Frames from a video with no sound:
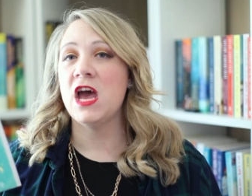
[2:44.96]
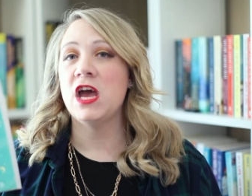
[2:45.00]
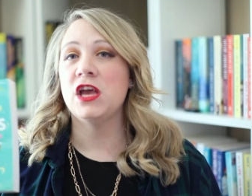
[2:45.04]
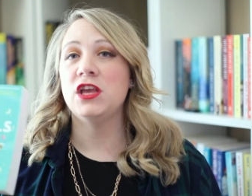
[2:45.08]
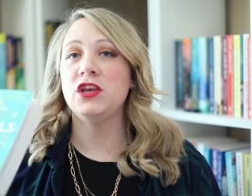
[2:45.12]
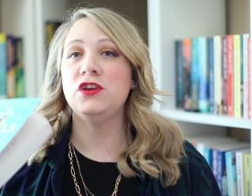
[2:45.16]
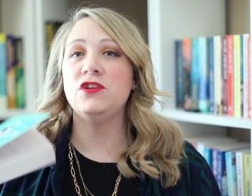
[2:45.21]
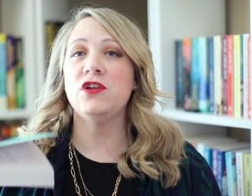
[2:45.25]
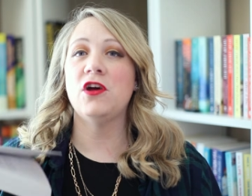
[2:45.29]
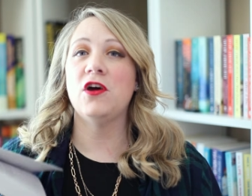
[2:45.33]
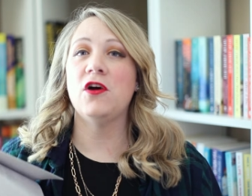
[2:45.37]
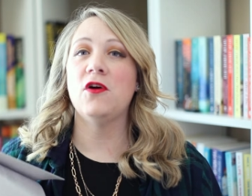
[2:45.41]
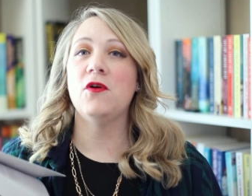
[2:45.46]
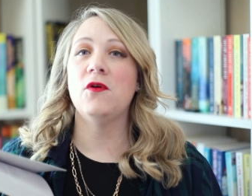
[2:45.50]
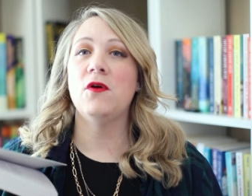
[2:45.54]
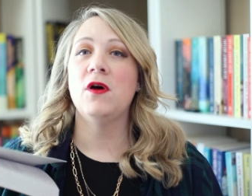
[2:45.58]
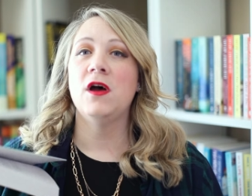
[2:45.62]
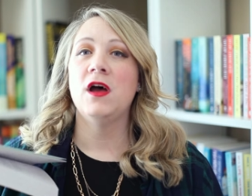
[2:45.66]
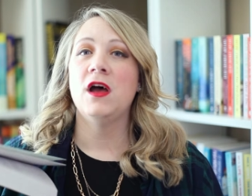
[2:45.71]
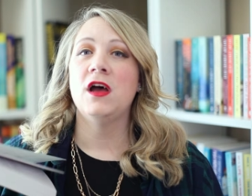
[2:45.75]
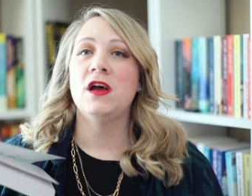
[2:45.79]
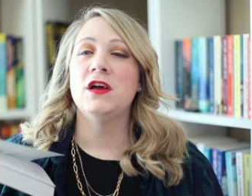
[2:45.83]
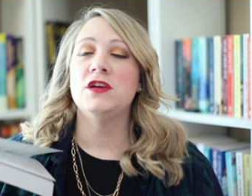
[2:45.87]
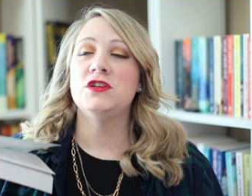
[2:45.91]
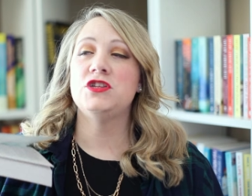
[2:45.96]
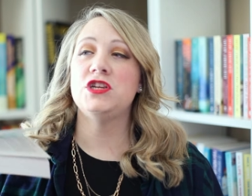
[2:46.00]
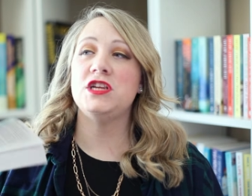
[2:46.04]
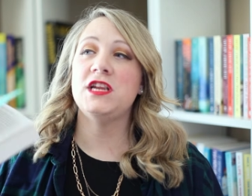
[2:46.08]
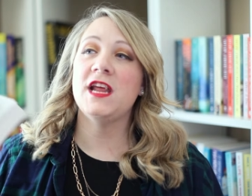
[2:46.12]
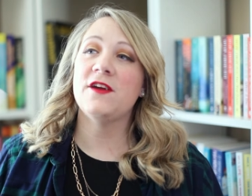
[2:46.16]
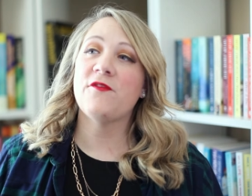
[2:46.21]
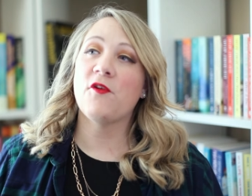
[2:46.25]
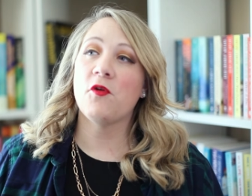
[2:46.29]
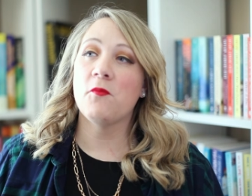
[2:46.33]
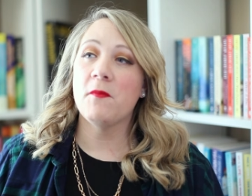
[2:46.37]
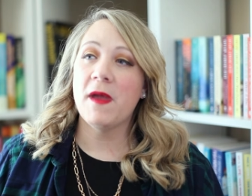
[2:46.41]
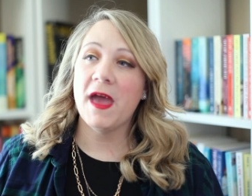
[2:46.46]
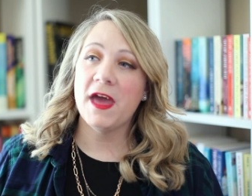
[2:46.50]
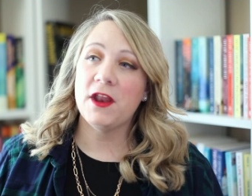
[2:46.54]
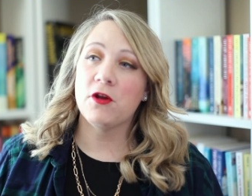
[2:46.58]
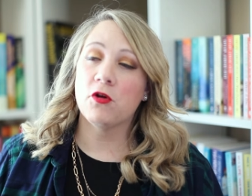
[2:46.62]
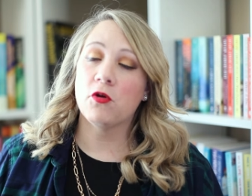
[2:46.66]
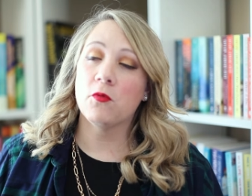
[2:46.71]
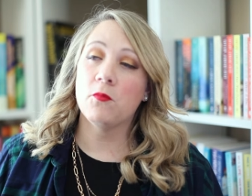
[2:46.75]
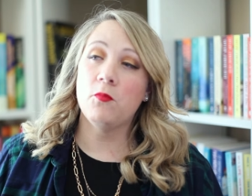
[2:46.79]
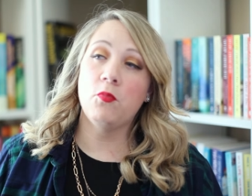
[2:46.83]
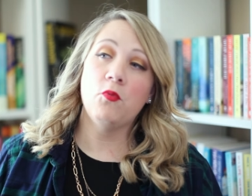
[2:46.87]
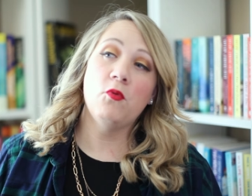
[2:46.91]
you know, she never met
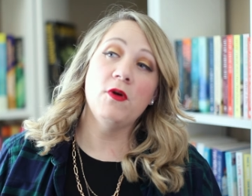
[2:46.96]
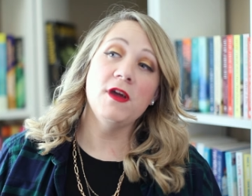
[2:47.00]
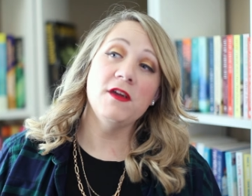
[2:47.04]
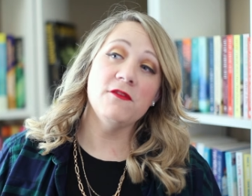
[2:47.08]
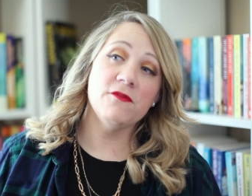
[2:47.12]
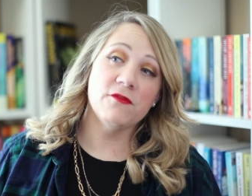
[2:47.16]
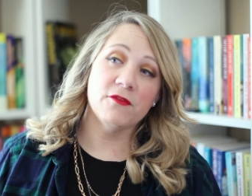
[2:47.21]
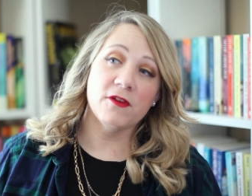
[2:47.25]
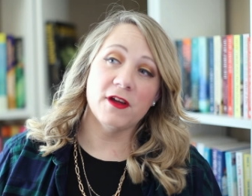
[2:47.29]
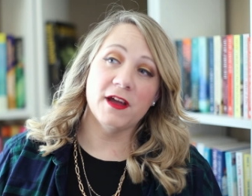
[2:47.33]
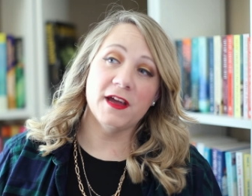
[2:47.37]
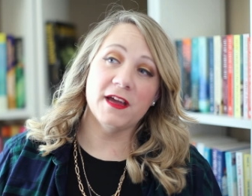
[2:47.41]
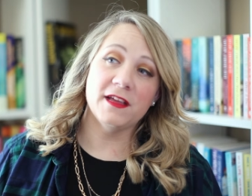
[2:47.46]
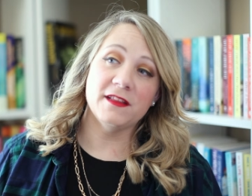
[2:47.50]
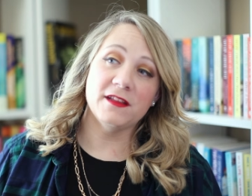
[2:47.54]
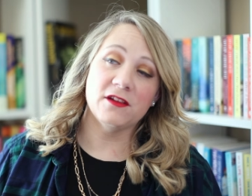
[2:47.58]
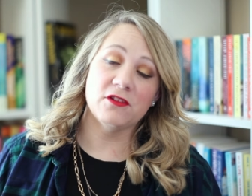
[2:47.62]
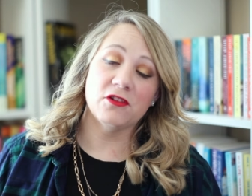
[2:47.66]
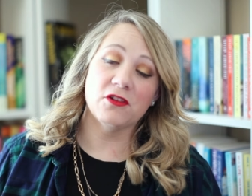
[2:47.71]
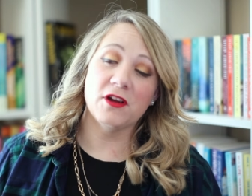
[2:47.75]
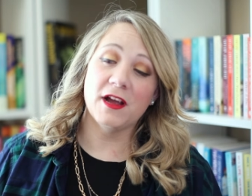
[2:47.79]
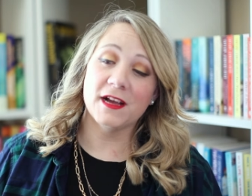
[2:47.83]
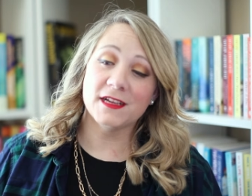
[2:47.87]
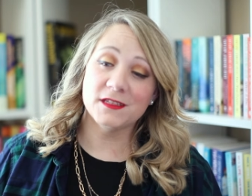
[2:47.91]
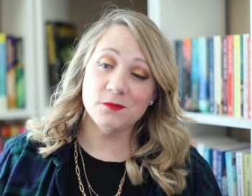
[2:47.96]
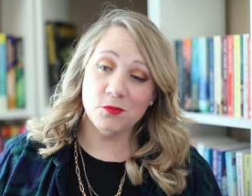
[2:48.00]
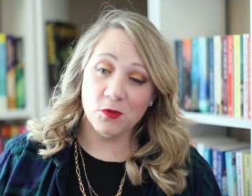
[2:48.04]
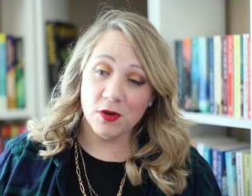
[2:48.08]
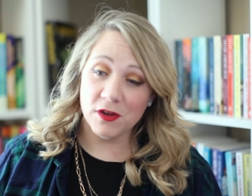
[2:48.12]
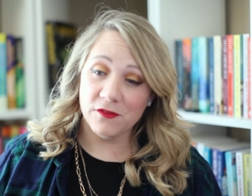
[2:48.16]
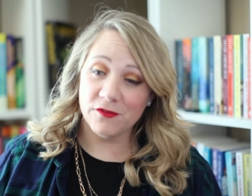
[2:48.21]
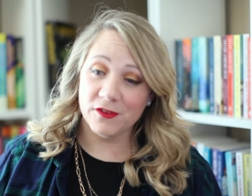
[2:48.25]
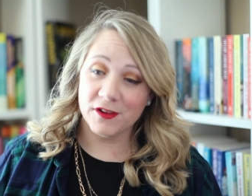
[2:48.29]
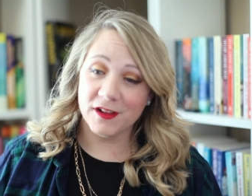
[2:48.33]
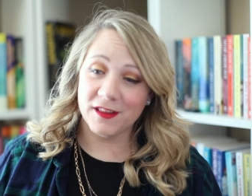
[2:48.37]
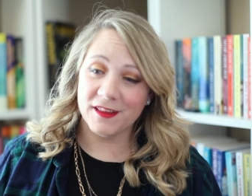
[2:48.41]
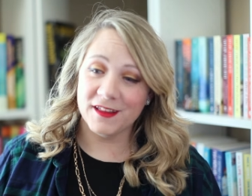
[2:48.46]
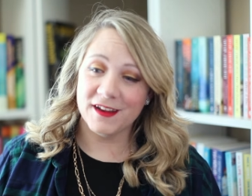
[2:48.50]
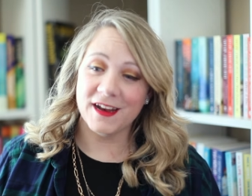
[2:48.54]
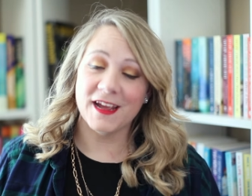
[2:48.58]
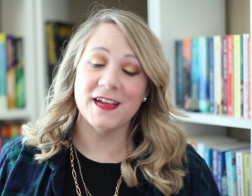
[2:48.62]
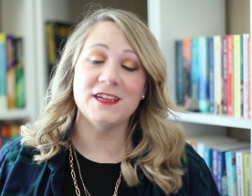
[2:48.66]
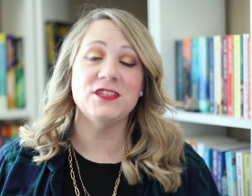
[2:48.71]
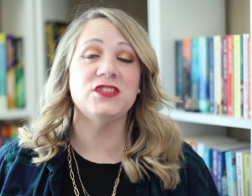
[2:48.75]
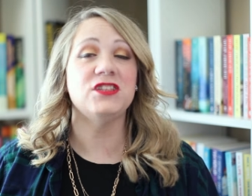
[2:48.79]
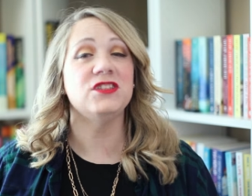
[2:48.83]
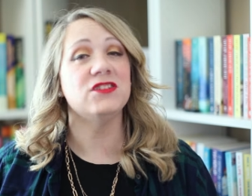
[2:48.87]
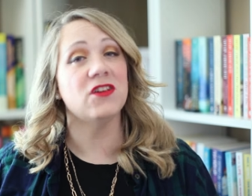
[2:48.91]
her boyfriend, her ex-boyfriend of the
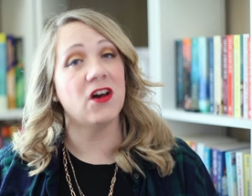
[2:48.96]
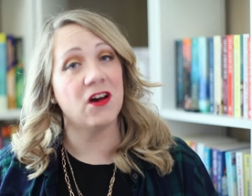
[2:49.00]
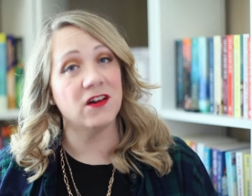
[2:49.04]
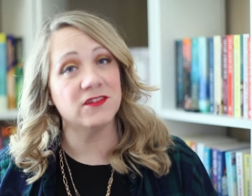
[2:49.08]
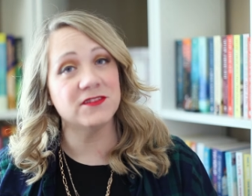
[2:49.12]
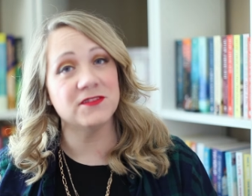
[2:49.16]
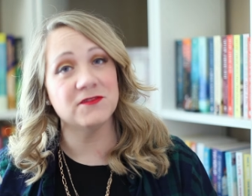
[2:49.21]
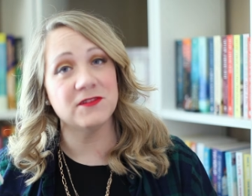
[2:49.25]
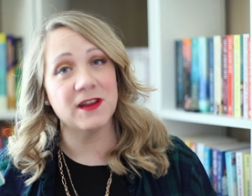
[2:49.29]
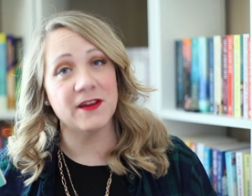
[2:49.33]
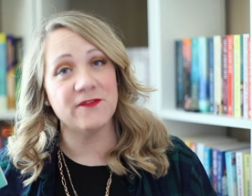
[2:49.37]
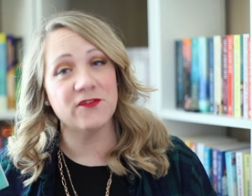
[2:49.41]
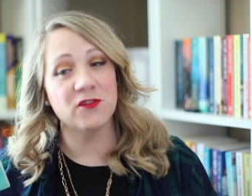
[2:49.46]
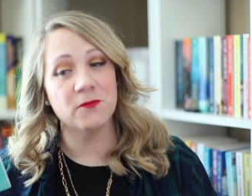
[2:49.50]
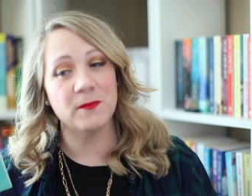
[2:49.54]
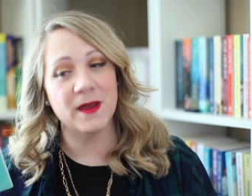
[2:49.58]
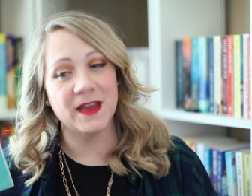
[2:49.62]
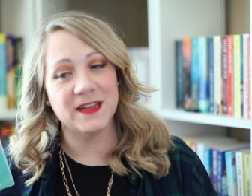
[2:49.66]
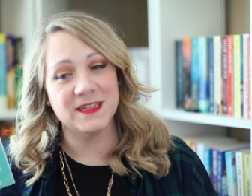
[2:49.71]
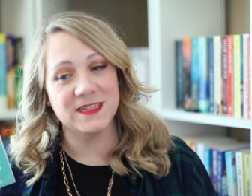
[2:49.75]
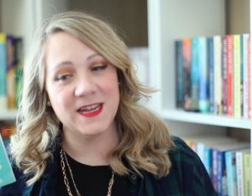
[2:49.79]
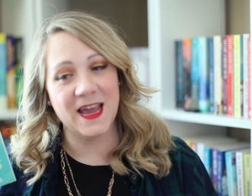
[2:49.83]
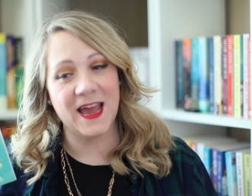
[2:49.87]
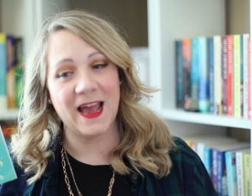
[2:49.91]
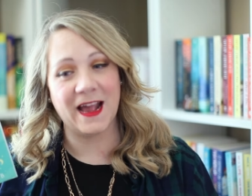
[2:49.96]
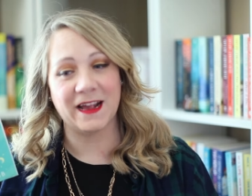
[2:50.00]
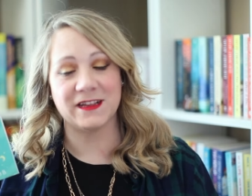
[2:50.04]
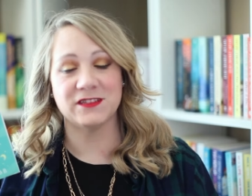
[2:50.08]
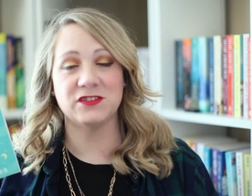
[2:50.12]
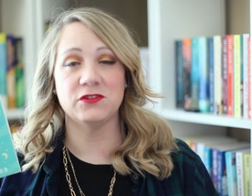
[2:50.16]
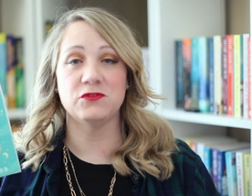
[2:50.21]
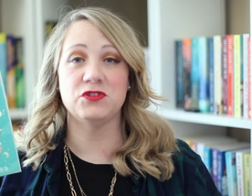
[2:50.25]
night, she's also never met Dax.